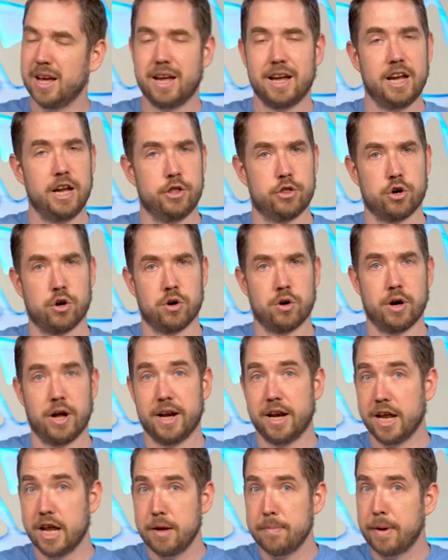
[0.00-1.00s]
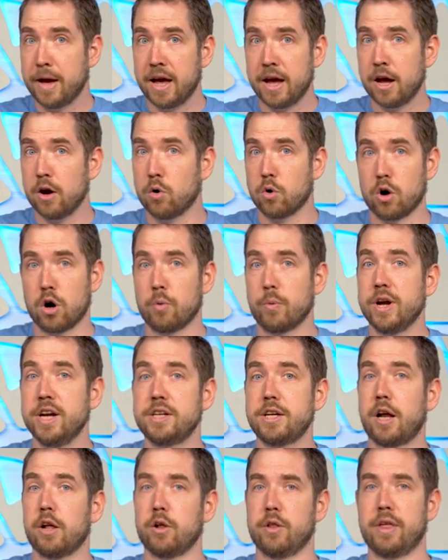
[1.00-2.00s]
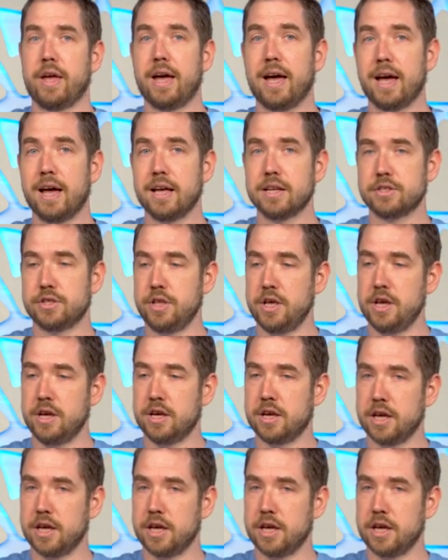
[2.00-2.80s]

either an eBay or a retailer that has the